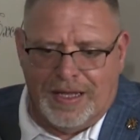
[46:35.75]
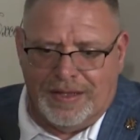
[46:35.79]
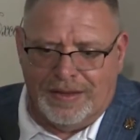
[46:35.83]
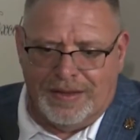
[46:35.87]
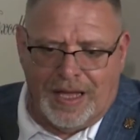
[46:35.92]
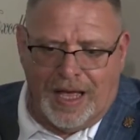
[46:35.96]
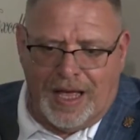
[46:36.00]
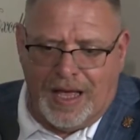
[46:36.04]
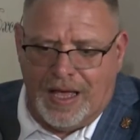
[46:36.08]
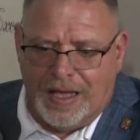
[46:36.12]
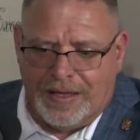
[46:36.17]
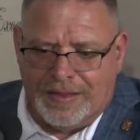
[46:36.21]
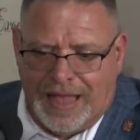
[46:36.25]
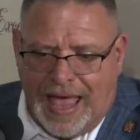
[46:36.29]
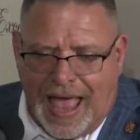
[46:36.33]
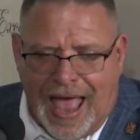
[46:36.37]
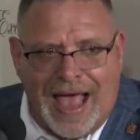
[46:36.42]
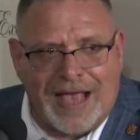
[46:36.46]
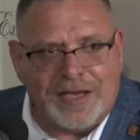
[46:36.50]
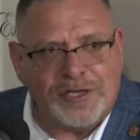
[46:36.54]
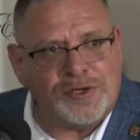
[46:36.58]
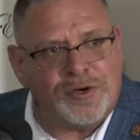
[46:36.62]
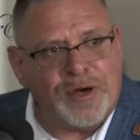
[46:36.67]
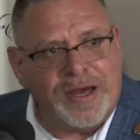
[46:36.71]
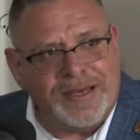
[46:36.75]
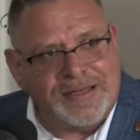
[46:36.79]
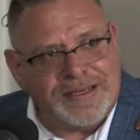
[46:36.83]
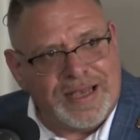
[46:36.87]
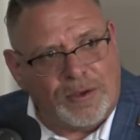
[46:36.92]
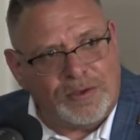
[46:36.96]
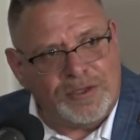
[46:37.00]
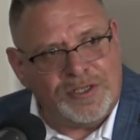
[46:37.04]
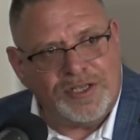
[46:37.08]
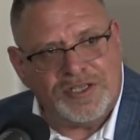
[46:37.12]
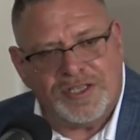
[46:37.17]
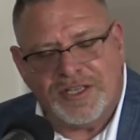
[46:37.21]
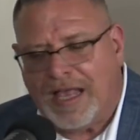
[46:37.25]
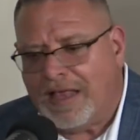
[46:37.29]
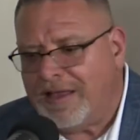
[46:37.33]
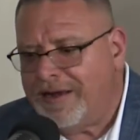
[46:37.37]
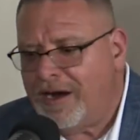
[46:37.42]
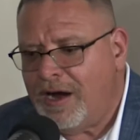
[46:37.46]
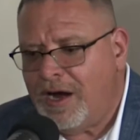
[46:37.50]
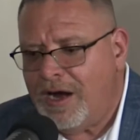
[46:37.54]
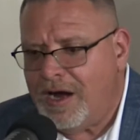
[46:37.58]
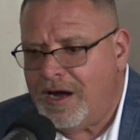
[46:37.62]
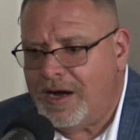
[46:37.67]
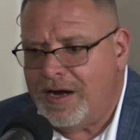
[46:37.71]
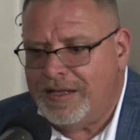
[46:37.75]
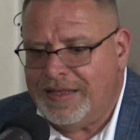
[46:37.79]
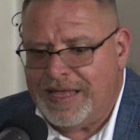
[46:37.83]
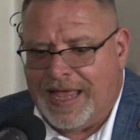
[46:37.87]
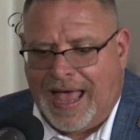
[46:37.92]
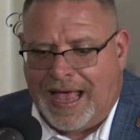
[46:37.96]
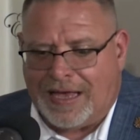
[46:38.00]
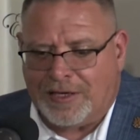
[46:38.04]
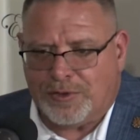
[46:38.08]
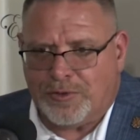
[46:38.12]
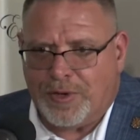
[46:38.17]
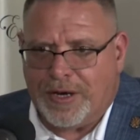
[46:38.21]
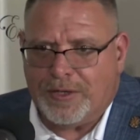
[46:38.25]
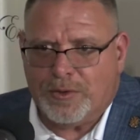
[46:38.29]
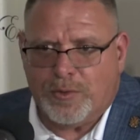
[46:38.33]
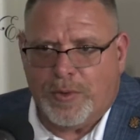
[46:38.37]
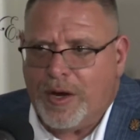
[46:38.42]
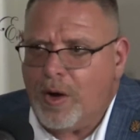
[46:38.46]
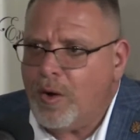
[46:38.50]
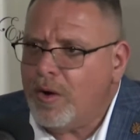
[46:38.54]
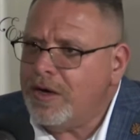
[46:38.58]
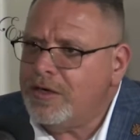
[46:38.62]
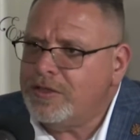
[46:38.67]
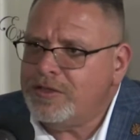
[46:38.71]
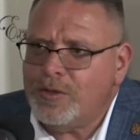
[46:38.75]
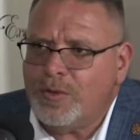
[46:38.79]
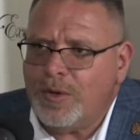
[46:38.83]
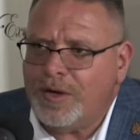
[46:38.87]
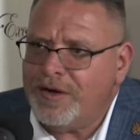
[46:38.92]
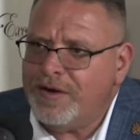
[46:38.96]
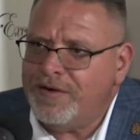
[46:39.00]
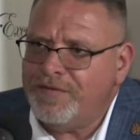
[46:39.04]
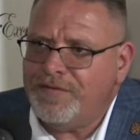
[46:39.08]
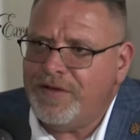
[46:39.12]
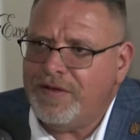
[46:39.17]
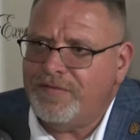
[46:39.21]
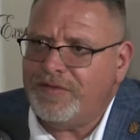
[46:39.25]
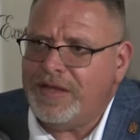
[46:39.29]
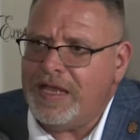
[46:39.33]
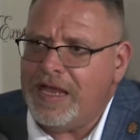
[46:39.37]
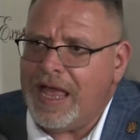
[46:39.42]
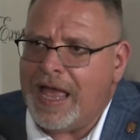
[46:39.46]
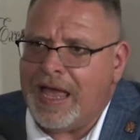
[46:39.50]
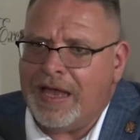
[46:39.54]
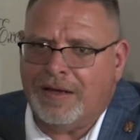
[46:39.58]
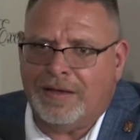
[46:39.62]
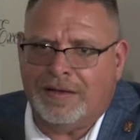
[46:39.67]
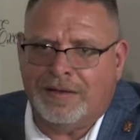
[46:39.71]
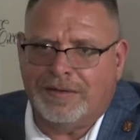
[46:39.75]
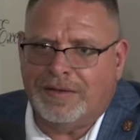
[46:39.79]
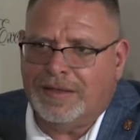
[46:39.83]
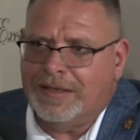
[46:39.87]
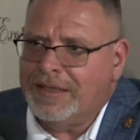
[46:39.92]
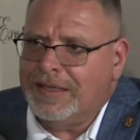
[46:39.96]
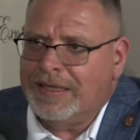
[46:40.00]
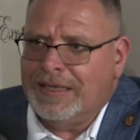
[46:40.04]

The the ashtrays I was just telling her, the ashtrays we ordered 250 and